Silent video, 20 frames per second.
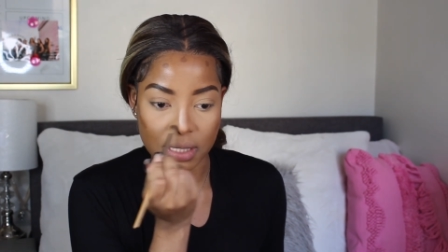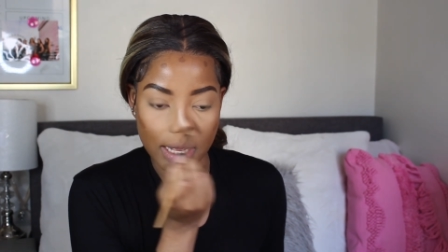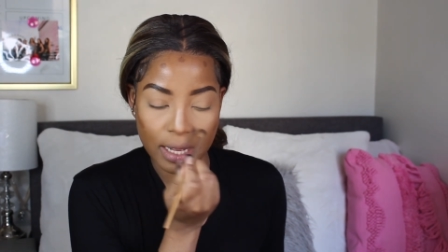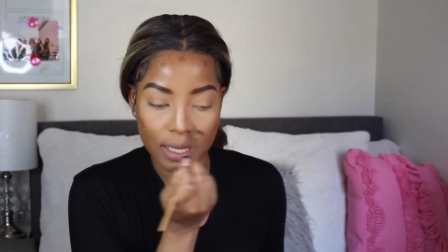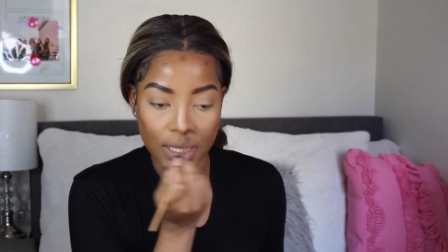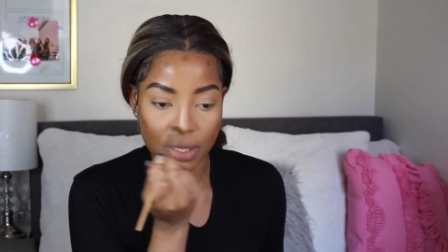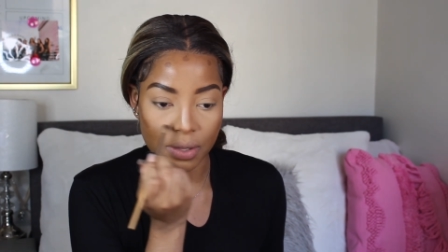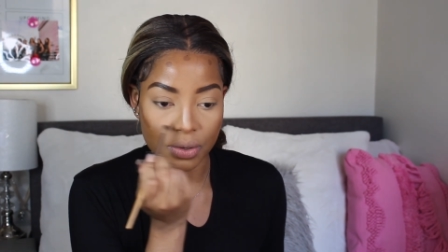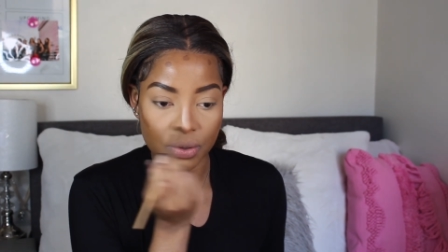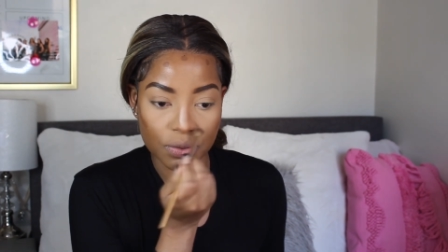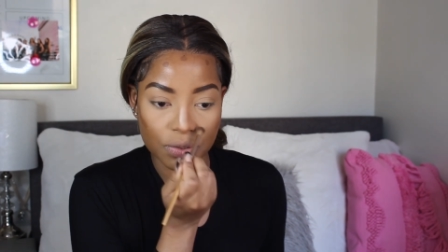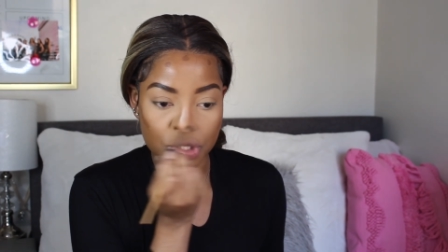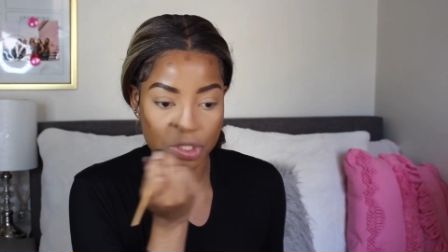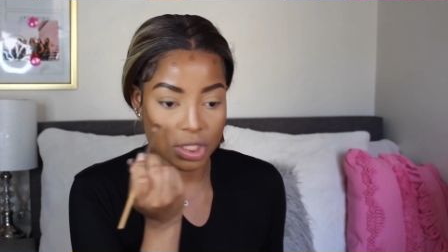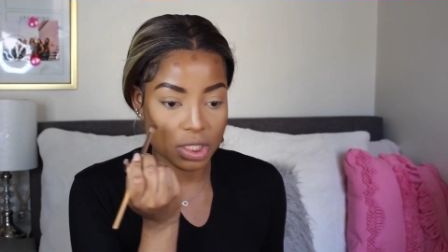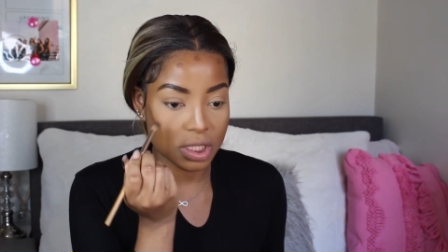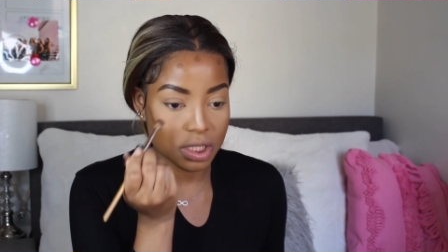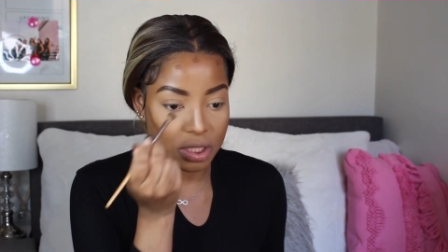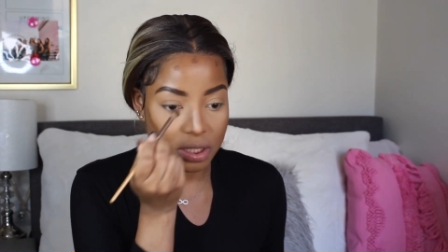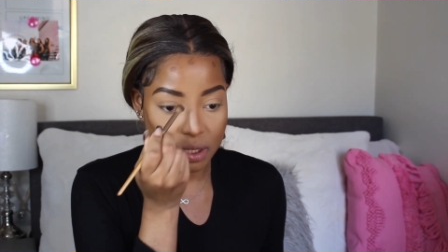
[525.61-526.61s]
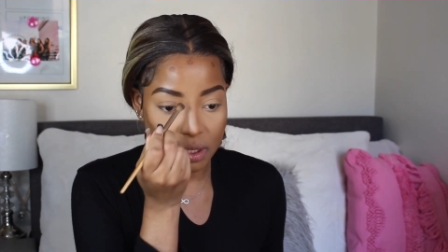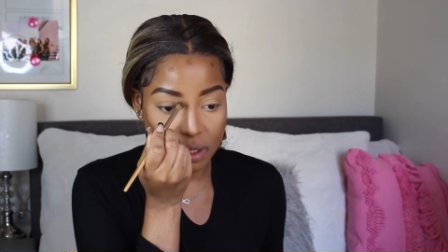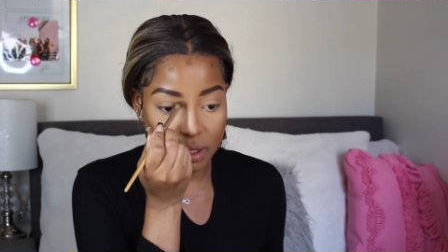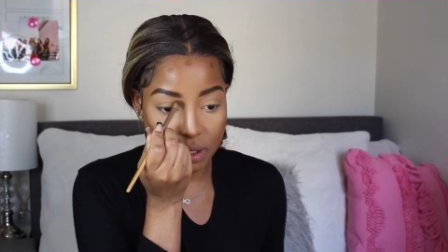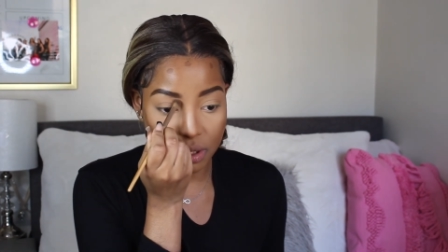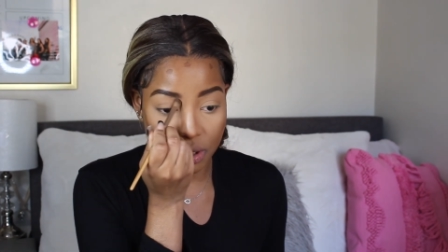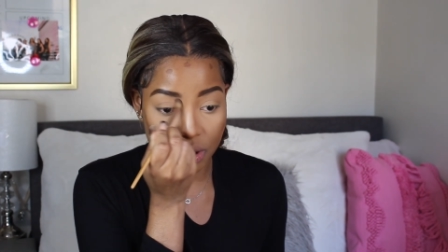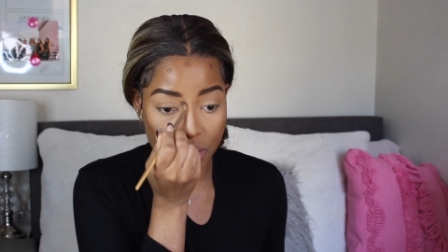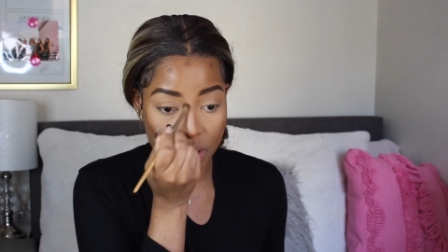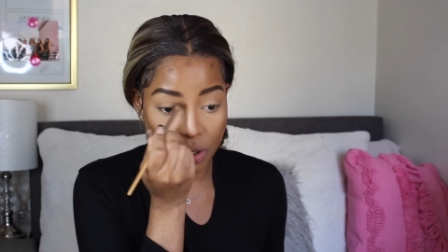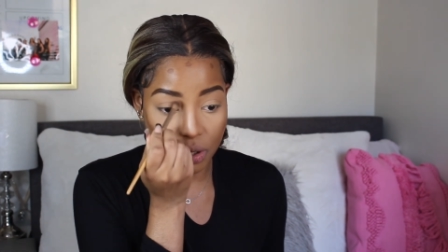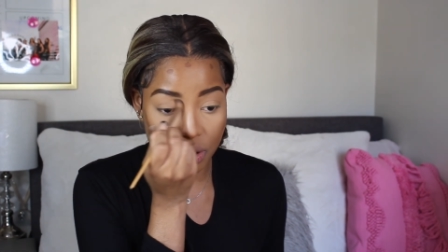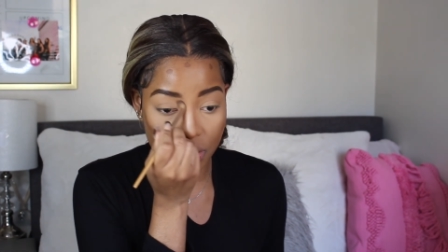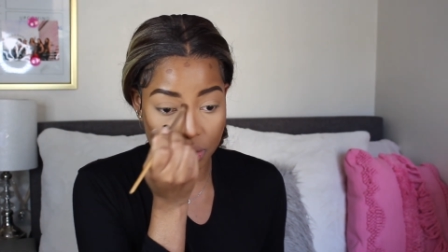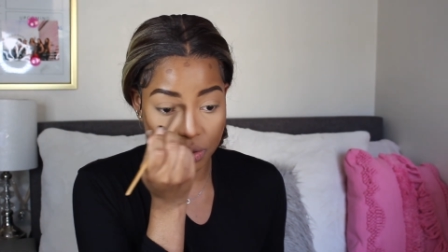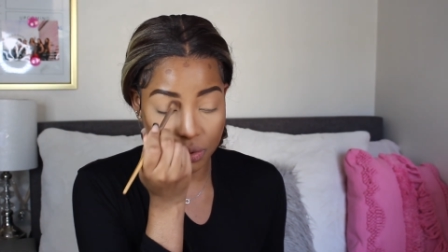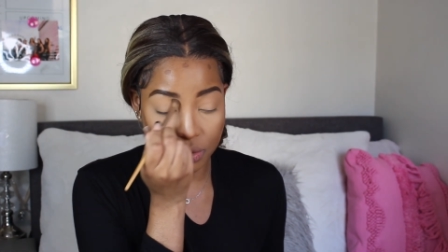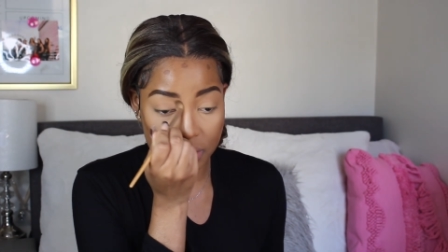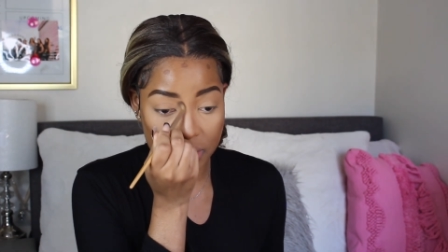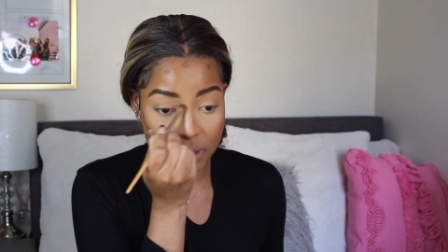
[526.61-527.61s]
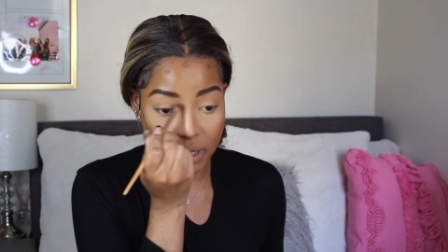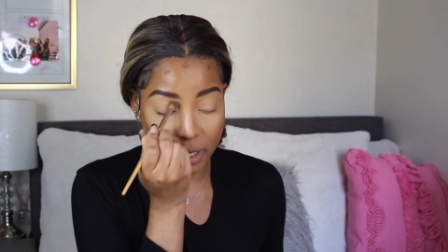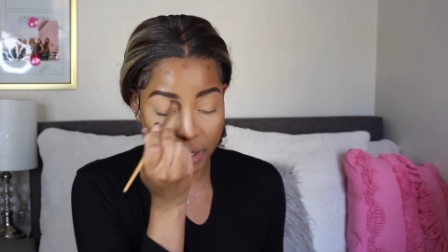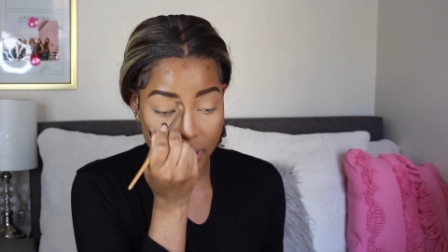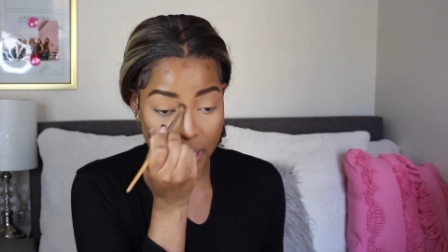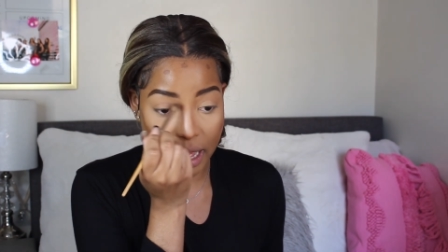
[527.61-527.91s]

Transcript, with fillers: Like, you know, she just knows, like,